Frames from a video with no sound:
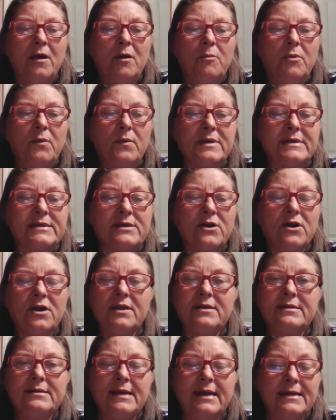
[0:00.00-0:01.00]
But when
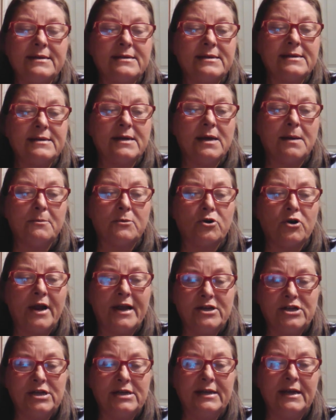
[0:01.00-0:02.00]
circumstances come
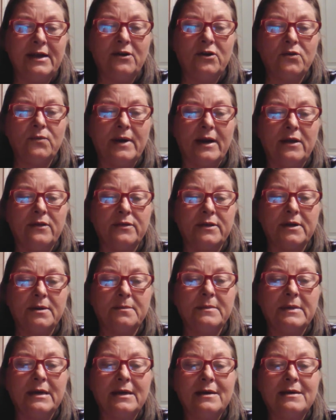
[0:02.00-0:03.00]
crashing down around them,
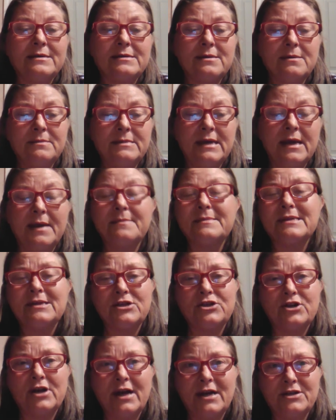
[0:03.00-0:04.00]
sometimes in
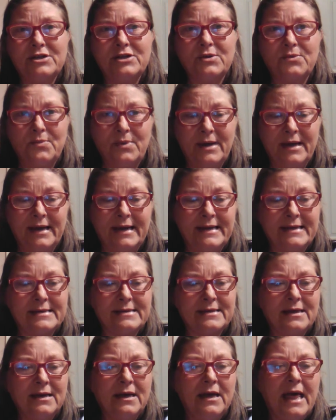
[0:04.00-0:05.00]
tragic ways,
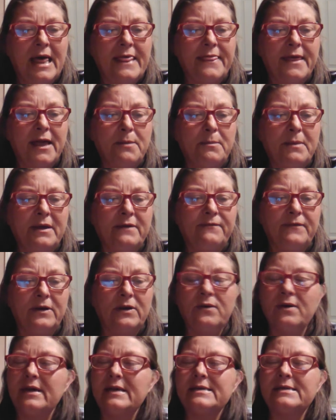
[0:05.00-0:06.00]
they may feel
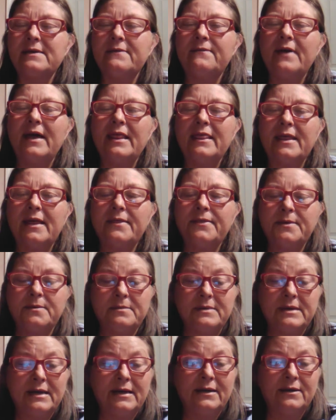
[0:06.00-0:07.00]
as if I let them
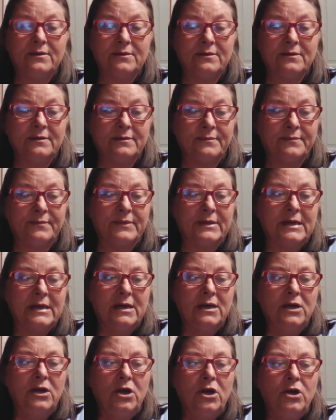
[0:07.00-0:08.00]
down.
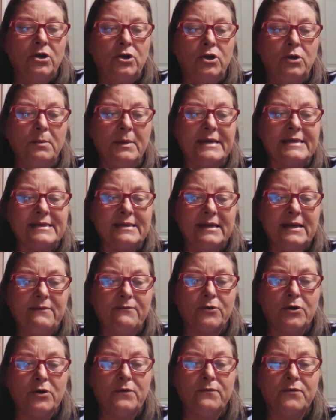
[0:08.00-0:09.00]
You must leave
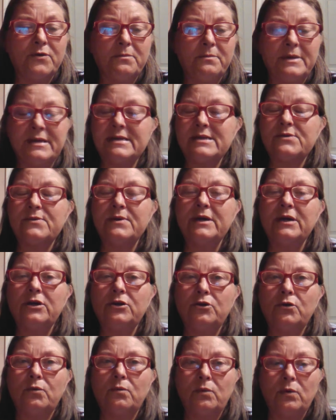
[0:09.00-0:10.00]
room for mystery in
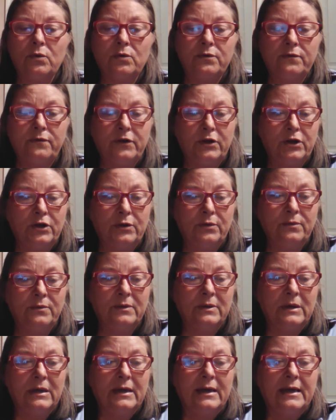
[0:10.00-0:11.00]
your worldview,
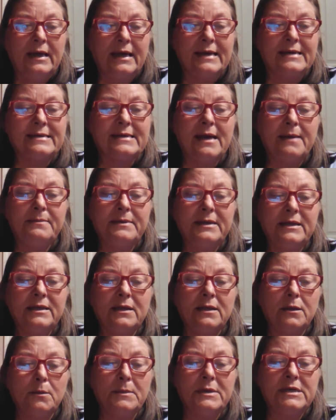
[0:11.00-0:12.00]
accepting
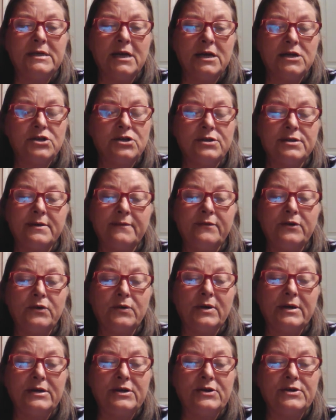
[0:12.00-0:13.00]
the limitations of your
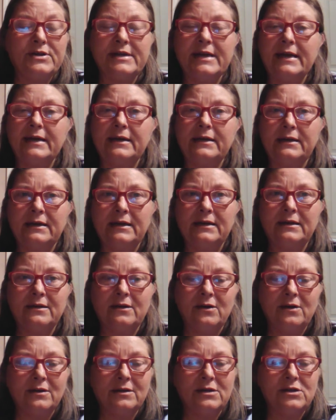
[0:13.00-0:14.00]
understanding and
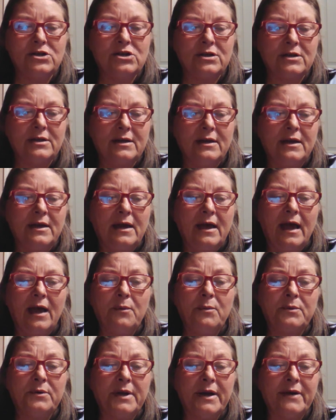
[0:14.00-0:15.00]
knowledge. I
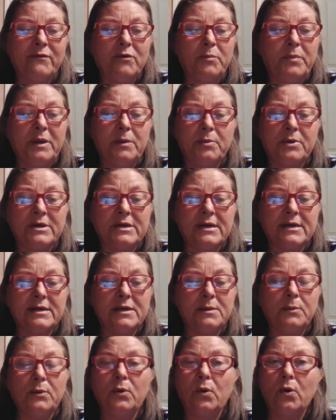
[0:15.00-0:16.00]
will never be
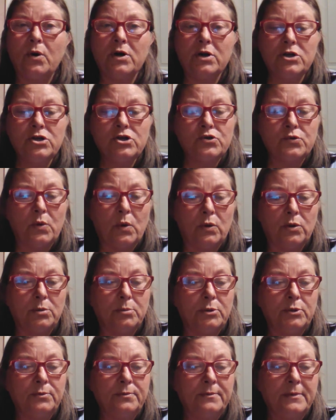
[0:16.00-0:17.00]
predictable or
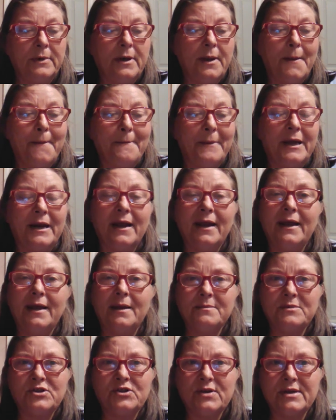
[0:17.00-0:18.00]
controllable, but I
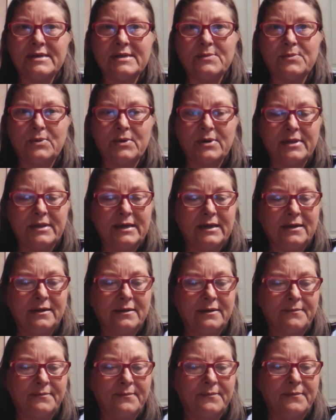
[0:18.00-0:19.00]
am trustworthy.
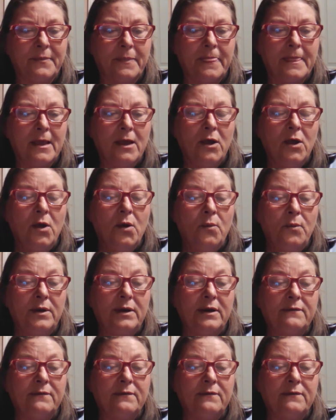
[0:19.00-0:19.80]
When